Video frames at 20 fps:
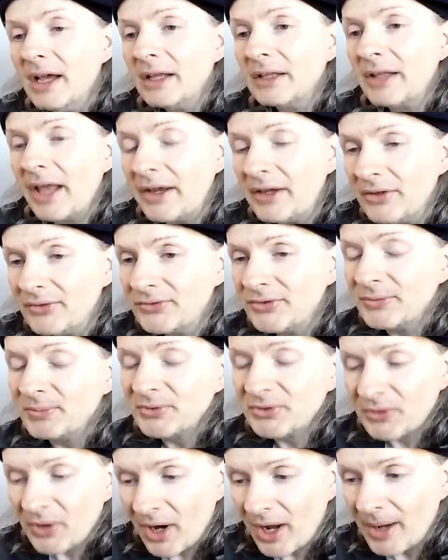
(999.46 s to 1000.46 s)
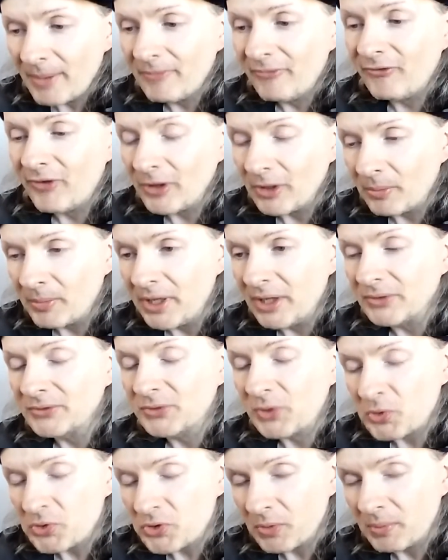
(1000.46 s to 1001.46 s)
Like and subscribe, follow me on
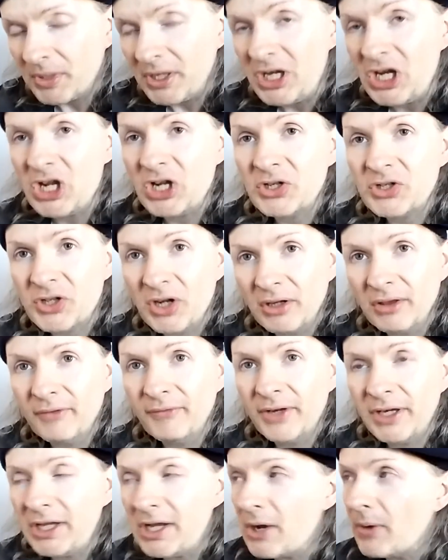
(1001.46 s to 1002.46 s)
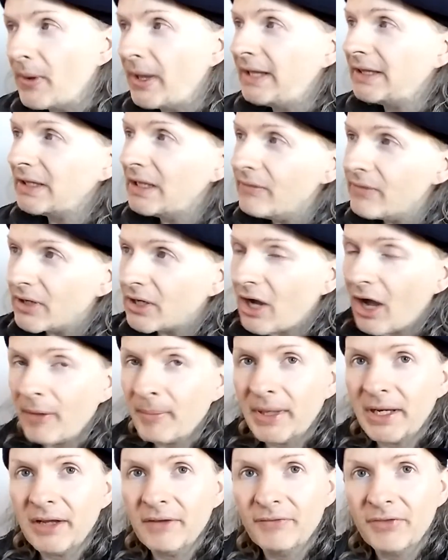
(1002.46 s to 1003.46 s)
social media, share the video, and leave a
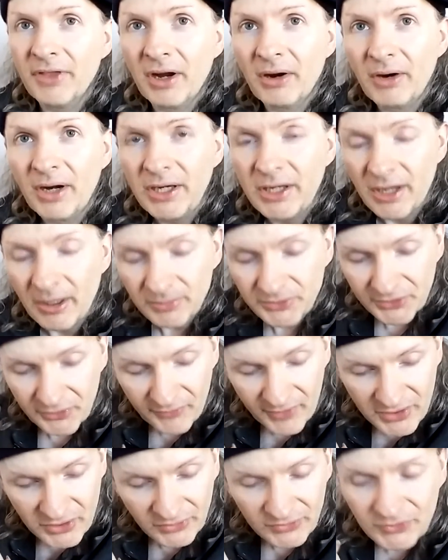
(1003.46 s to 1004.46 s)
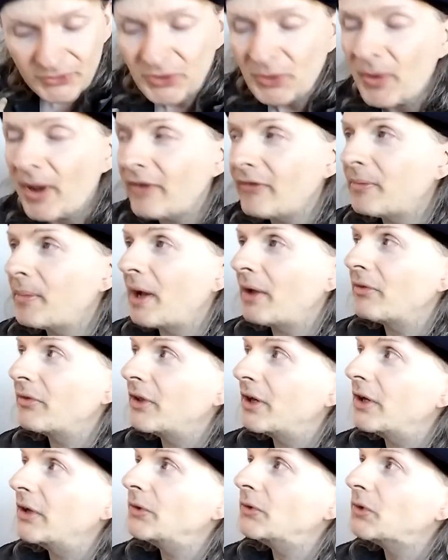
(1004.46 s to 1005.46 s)
comment if there are any observations you have about
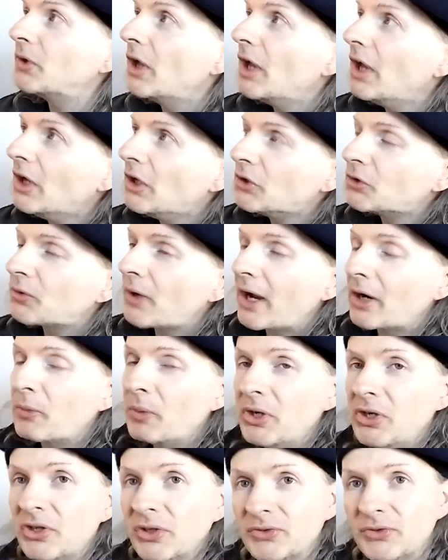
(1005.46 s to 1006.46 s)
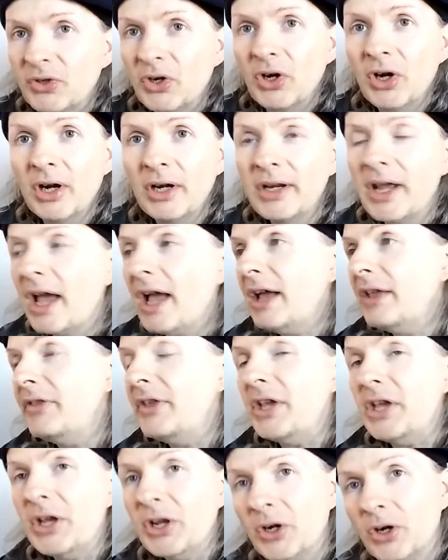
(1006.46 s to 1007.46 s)
the track we just heard,
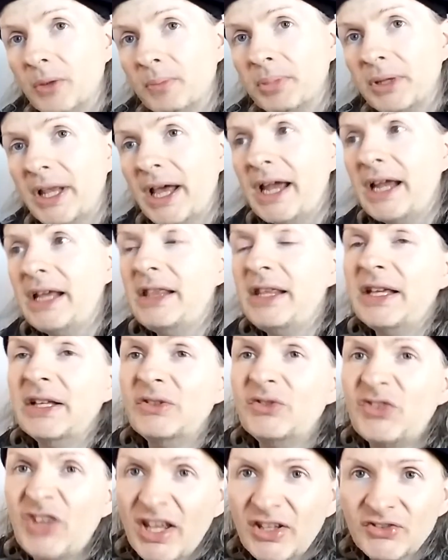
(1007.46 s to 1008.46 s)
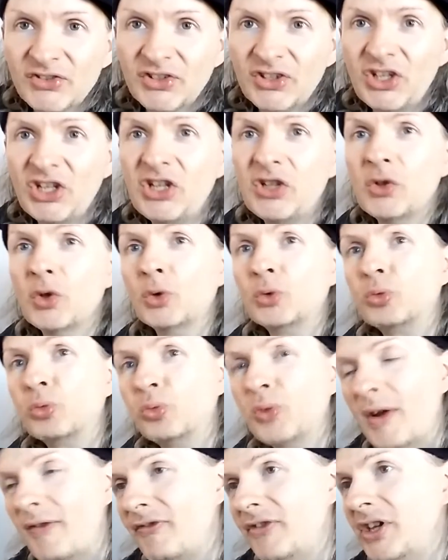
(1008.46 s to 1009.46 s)
the interplay, the intensity, the
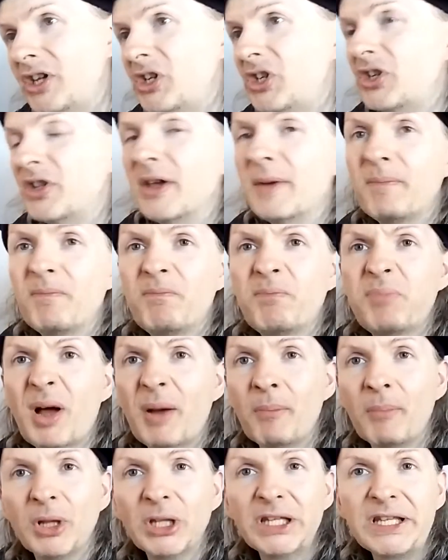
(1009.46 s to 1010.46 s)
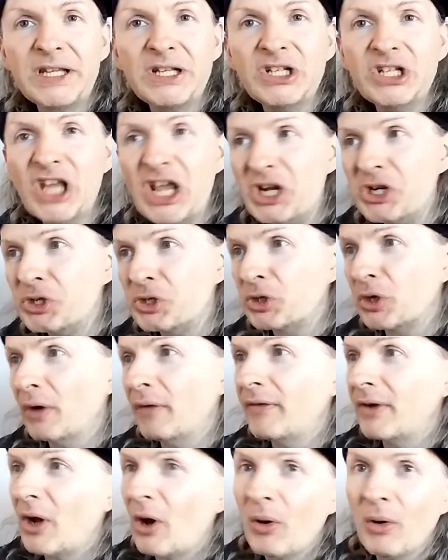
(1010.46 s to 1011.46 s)
riffage, the pummeling nature
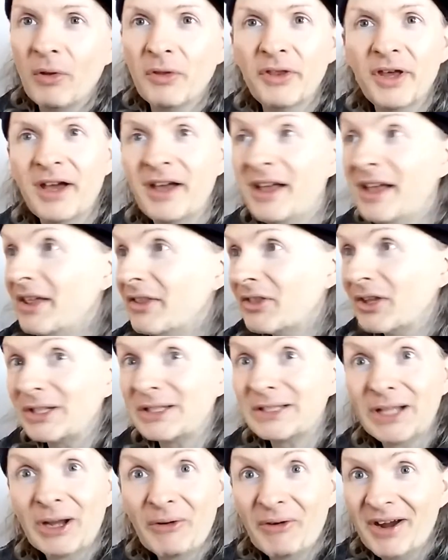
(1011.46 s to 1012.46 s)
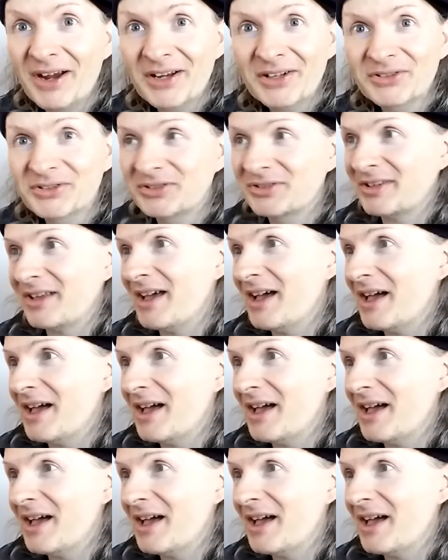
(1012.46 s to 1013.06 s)
of it all, the lyrics,